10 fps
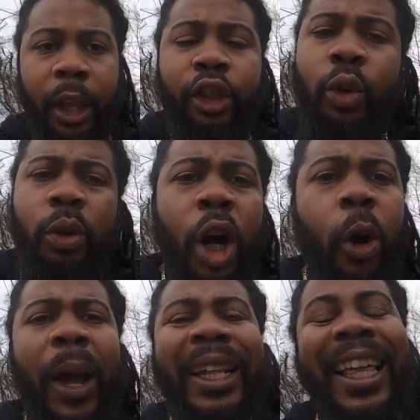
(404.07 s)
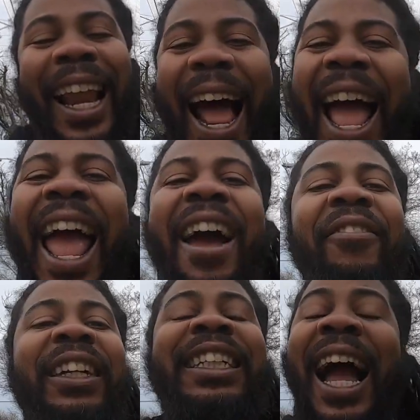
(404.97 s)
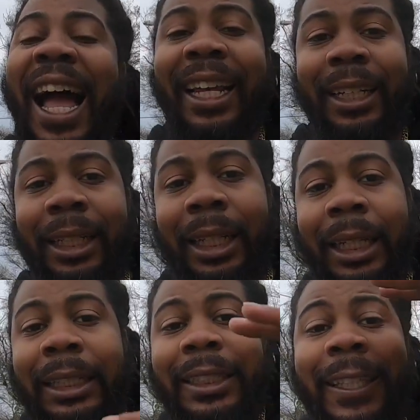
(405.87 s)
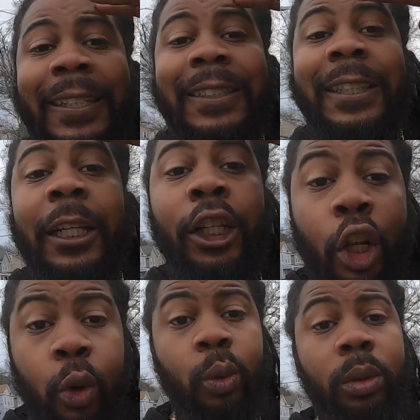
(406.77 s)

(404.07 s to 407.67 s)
You know that I have got to salute